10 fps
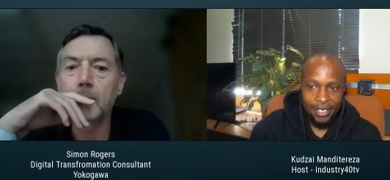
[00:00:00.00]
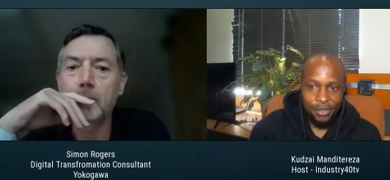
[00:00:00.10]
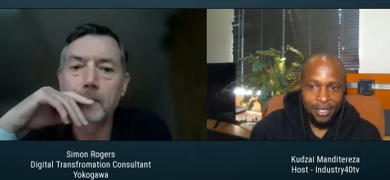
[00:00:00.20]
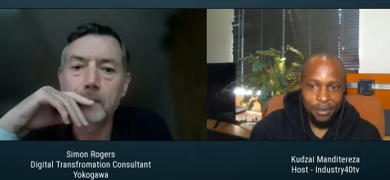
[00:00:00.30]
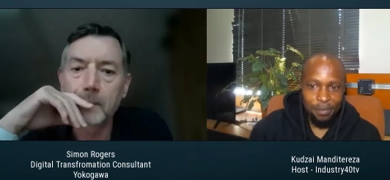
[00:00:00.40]
Speaker 1: can
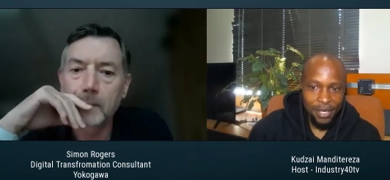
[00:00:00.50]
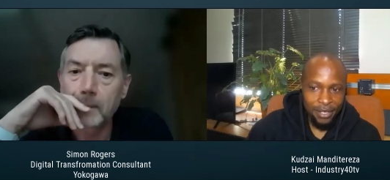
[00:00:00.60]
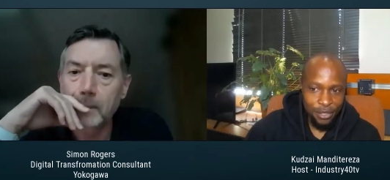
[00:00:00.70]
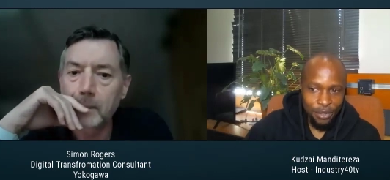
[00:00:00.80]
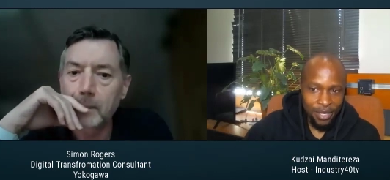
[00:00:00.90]
you
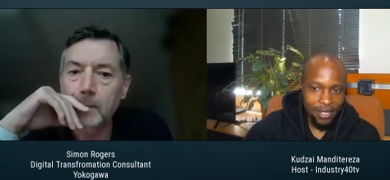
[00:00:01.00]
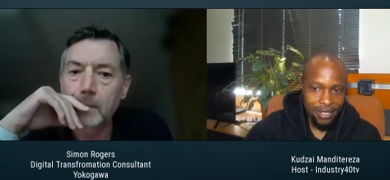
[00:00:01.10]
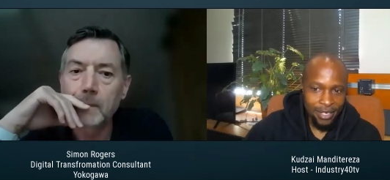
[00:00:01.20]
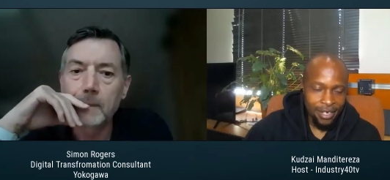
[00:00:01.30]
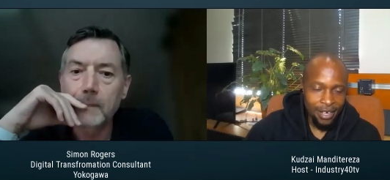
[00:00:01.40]
explain to
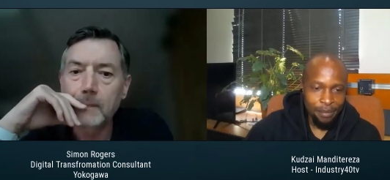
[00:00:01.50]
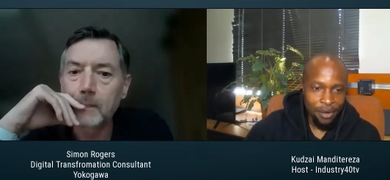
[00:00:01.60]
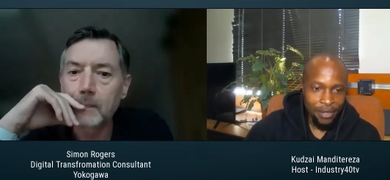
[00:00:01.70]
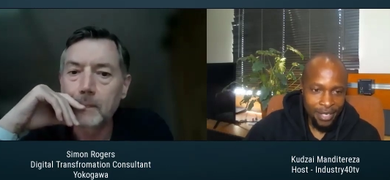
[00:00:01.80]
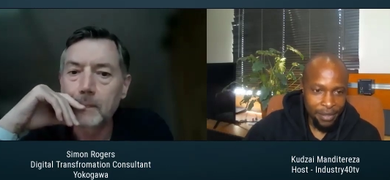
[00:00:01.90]
us
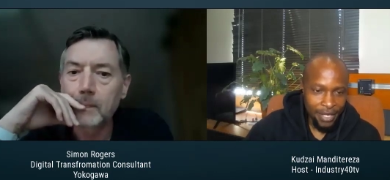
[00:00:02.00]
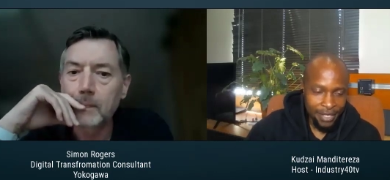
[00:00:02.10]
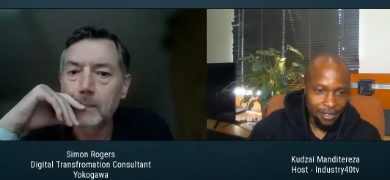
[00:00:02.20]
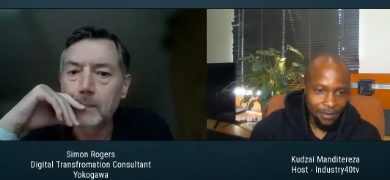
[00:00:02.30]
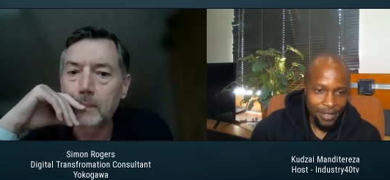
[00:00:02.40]
about the
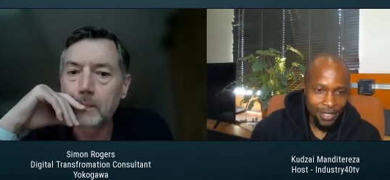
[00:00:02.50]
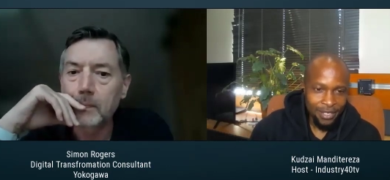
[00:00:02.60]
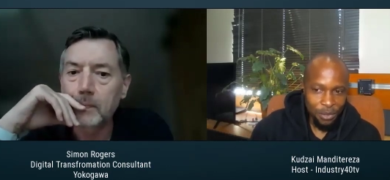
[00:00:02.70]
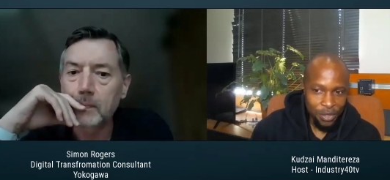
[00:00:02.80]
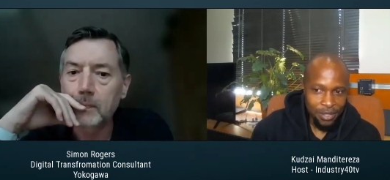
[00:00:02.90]
application of
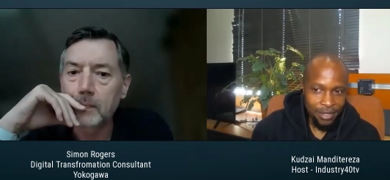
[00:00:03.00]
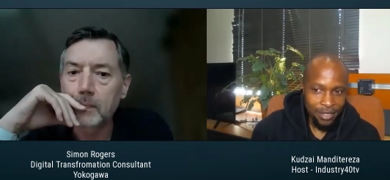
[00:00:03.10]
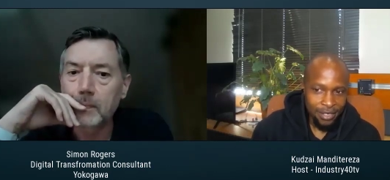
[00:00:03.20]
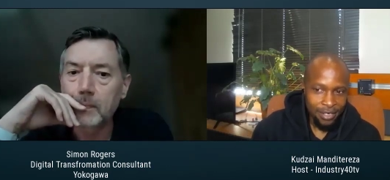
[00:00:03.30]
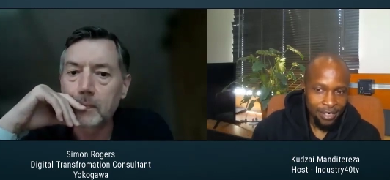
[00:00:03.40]
digital
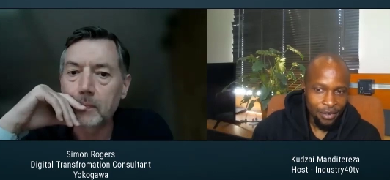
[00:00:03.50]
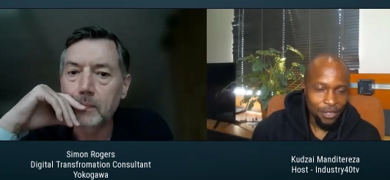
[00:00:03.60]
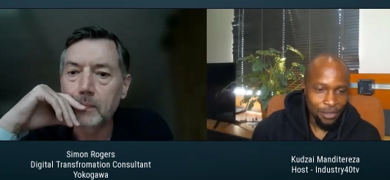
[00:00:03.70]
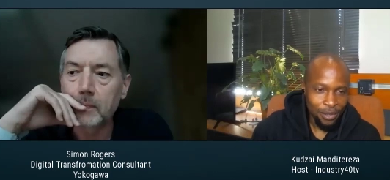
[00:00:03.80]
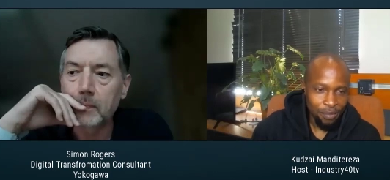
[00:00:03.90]
twins in, in
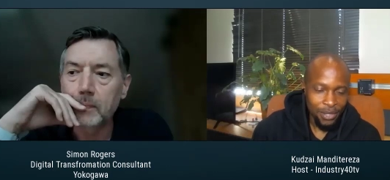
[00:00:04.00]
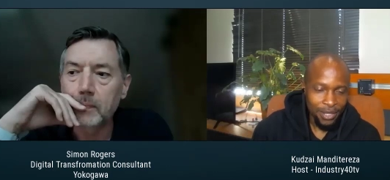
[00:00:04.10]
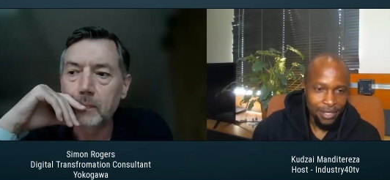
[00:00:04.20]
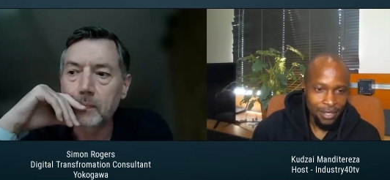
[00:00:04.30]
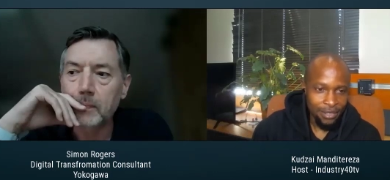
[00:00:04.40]
continuous
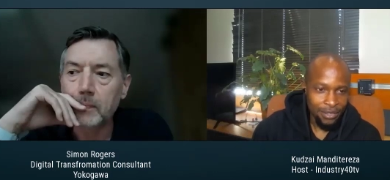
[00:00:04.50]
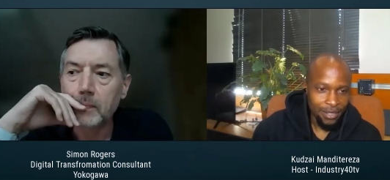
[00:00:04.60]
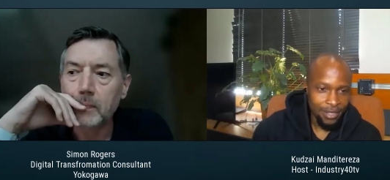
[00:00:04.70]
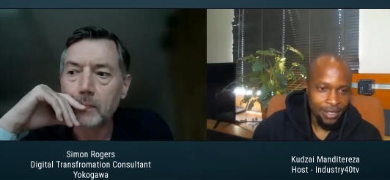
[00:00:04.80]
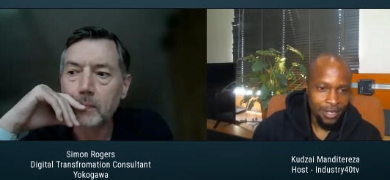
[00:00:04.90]
process
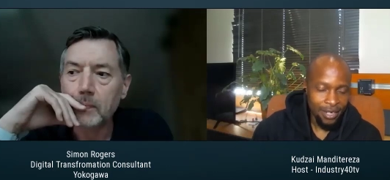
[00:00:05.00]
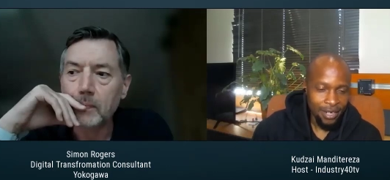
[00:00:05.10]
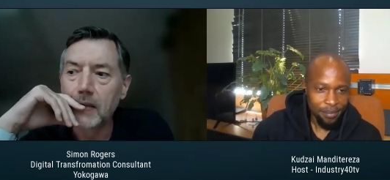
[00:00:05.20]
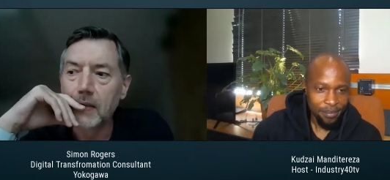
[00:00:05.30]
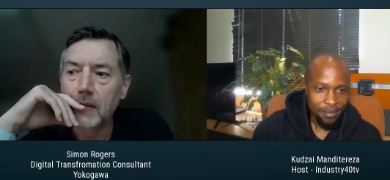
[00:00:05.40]
industries?
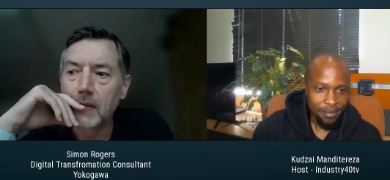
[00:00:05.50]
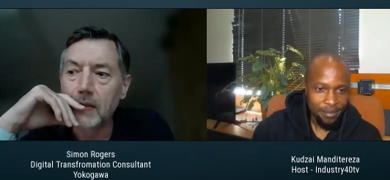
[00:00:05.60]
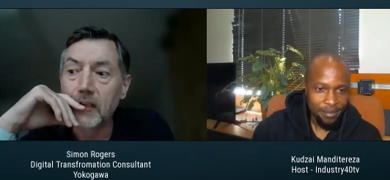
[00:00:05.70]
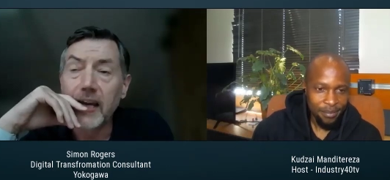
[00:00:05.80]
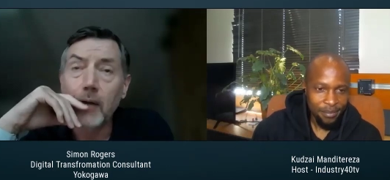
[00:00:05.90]

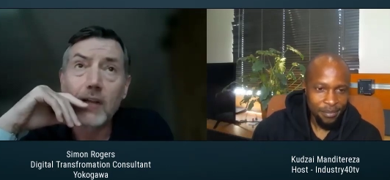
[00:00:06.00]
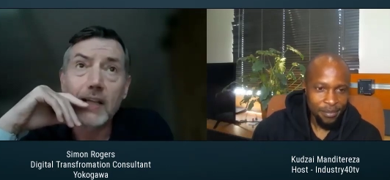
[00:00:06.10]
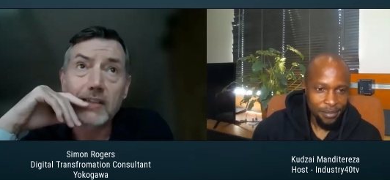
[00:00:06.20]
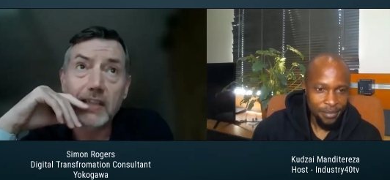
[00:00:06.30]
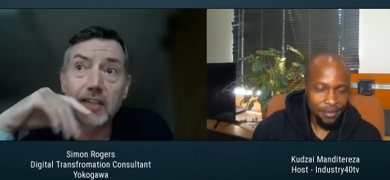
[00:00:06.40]
Speaker 2: Yeah, well,
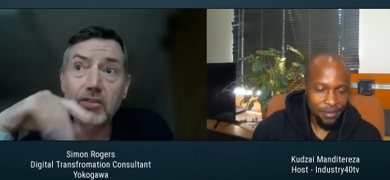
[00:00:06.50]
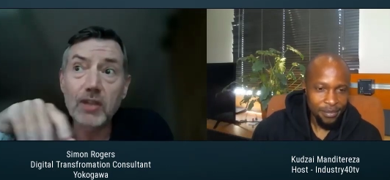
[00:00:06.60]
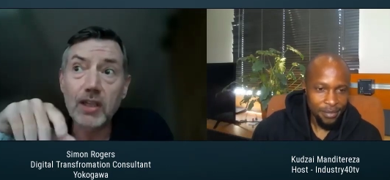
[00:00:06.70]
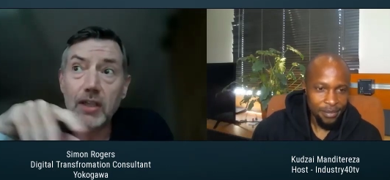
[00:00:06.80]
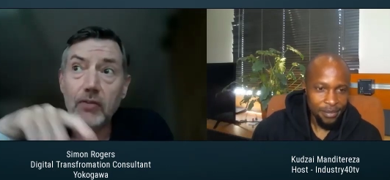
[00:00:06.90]
actually, that's
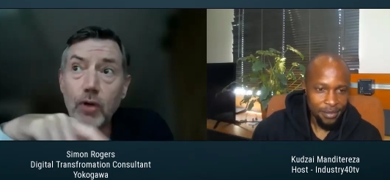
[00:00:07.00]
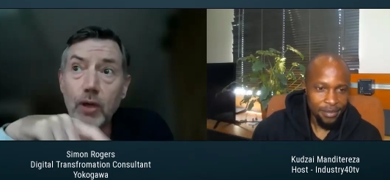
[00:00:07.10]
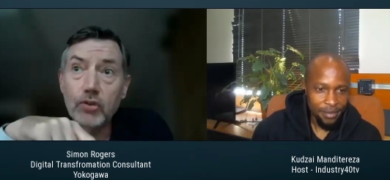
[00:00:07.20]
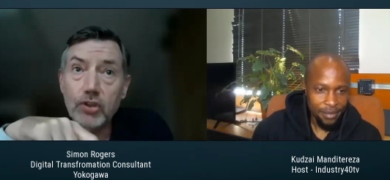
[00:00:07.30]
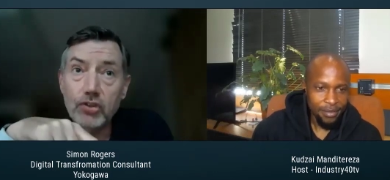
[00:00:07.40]
kind of what
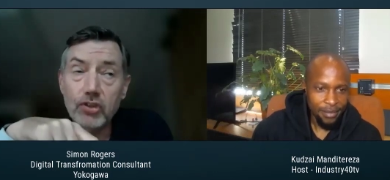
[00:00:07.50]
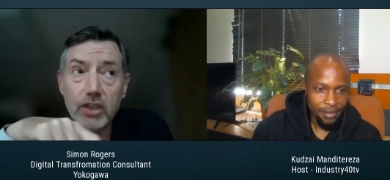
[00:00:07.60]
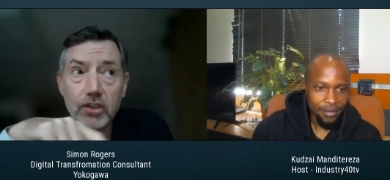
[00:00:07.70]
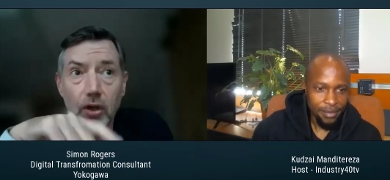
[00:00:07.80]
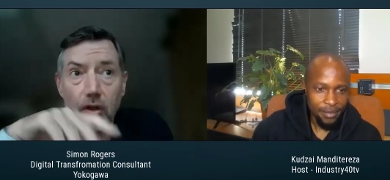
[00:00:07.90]
I was just
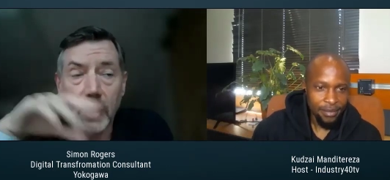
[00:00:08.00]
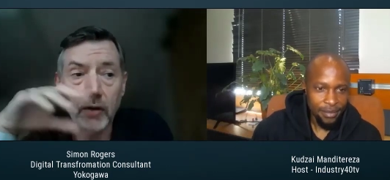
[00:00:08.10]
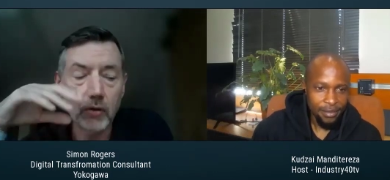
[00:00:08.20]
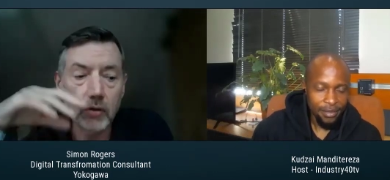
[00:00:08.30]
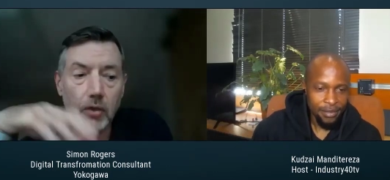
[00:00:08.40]
touching on.
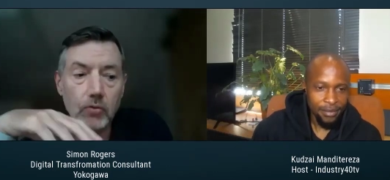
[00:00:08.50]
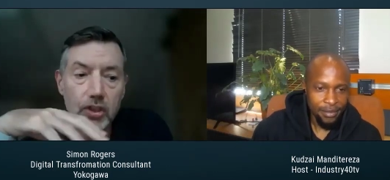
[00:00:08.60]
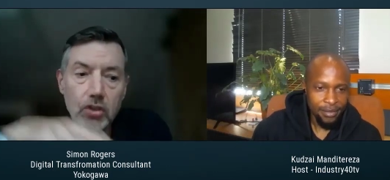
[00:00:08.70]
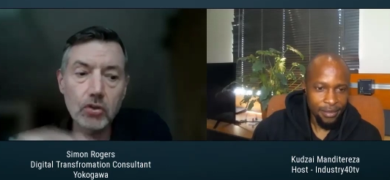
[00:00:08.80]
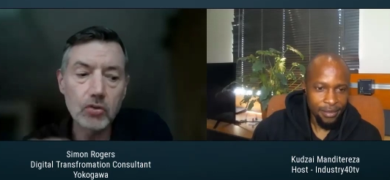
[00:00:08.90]
Now, you know,
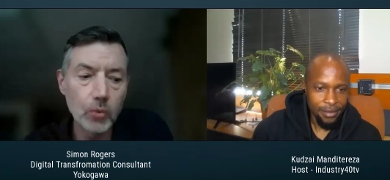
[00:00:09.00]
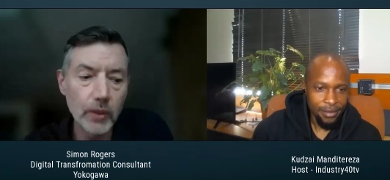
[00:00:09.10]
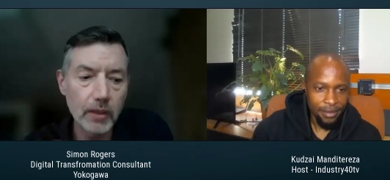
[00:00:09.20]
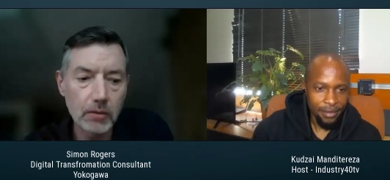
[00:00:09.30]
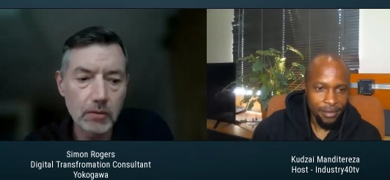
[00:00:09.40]
digital
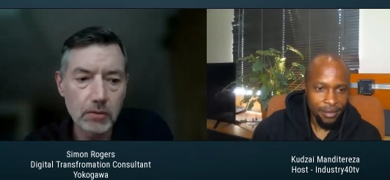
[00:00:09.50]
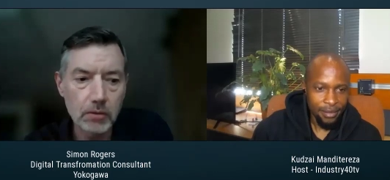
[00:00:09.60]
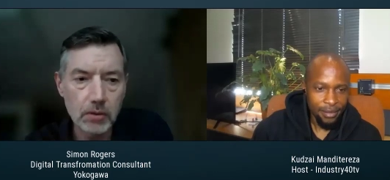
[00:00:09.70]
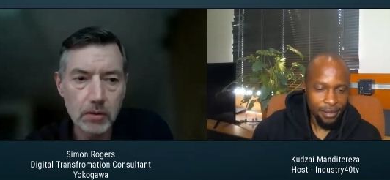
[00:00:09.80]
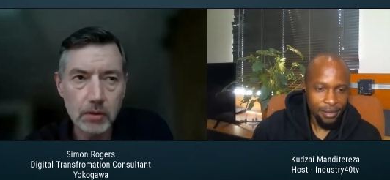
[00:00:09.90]
twin
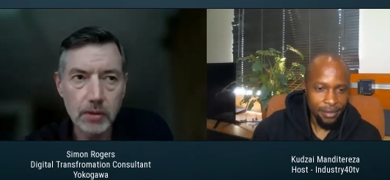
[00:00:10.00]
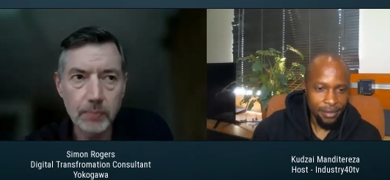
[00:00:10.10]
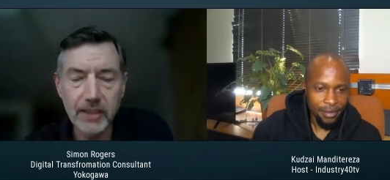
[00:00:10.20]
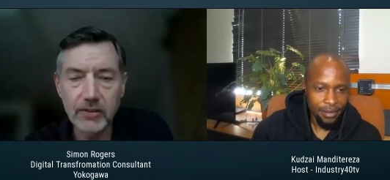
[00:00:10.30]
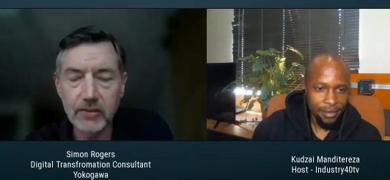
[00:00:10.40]

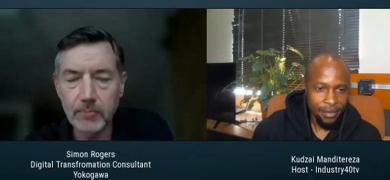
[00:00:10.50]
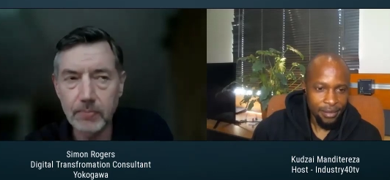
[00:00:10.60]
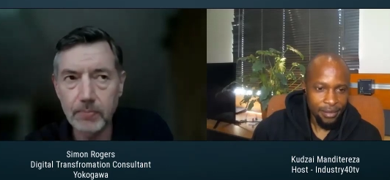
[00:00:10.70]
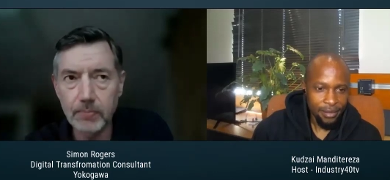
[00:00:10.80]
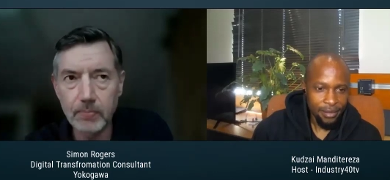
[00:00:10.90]
means
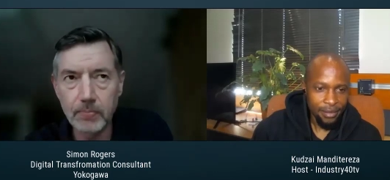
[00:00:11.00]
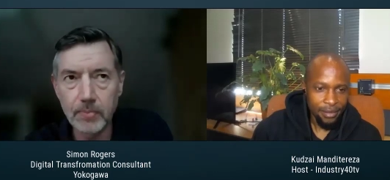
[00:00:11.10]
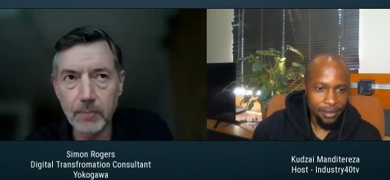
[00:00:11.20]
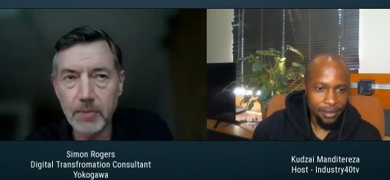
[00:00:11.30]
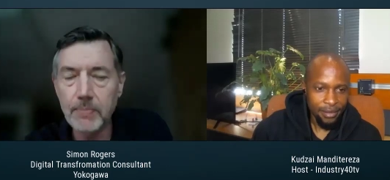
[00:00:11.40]

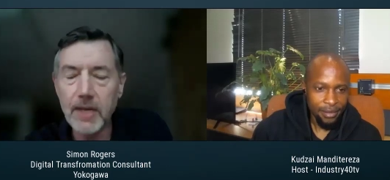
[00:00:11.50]
can mean